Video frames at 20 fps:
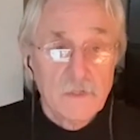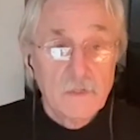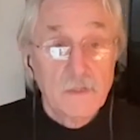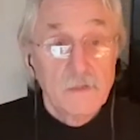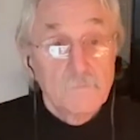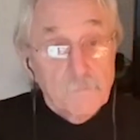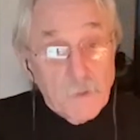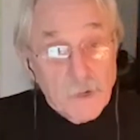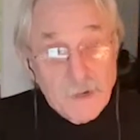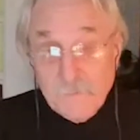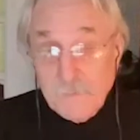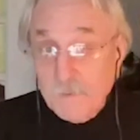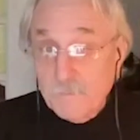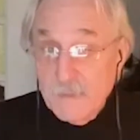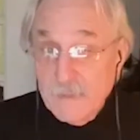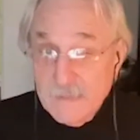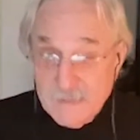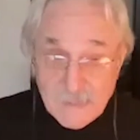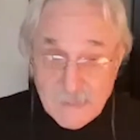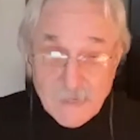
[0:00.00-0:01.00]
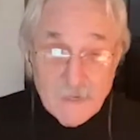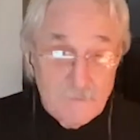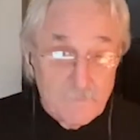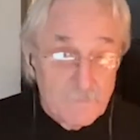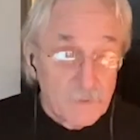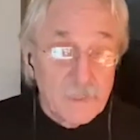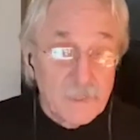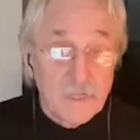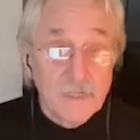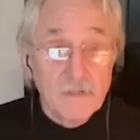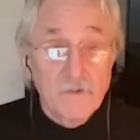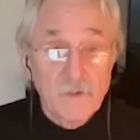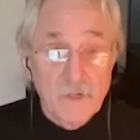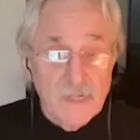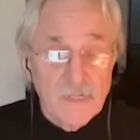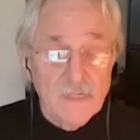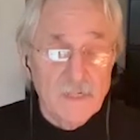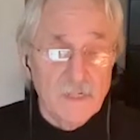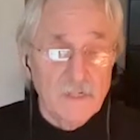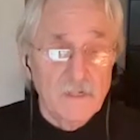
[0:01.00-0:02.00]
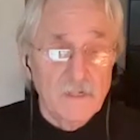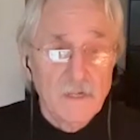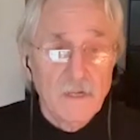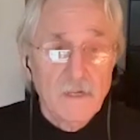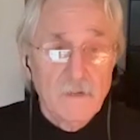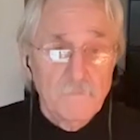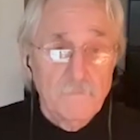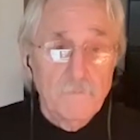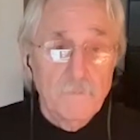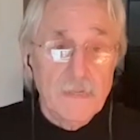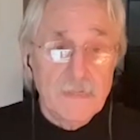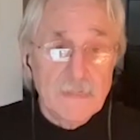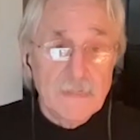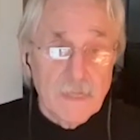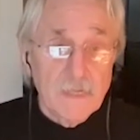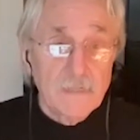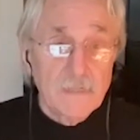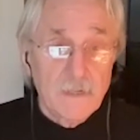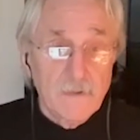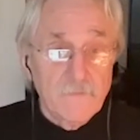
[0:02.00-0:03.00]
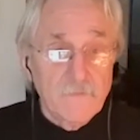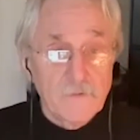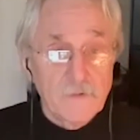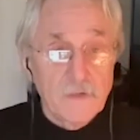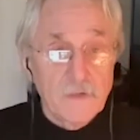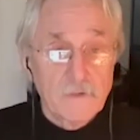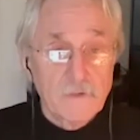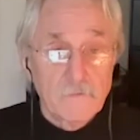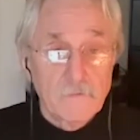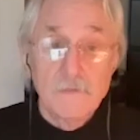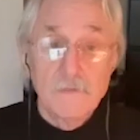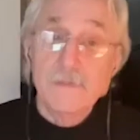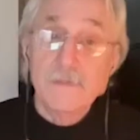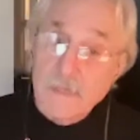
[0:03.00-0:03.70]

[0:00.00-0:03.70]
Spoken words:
The problem is the hypersegregation makes that difficult.